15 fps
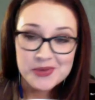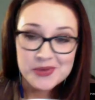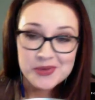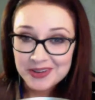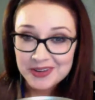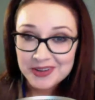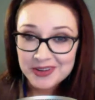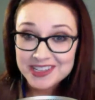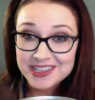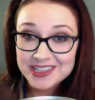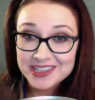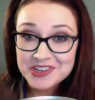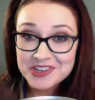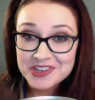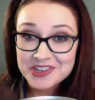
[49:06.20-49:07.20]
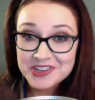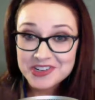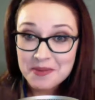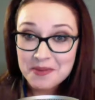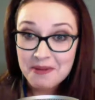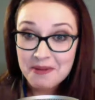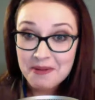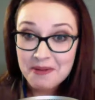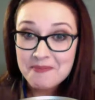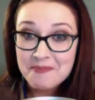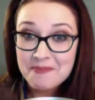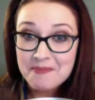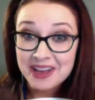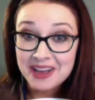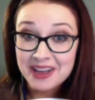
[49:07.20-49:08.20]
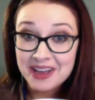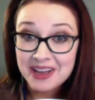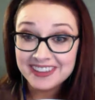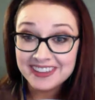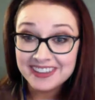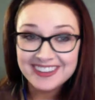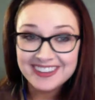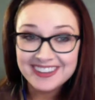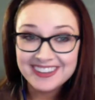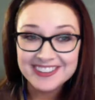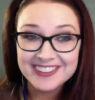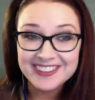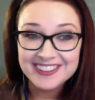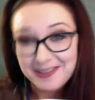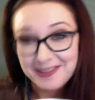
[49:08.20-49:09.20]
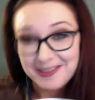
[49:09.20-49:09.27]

a whole lot to educate about. But we'll talk about them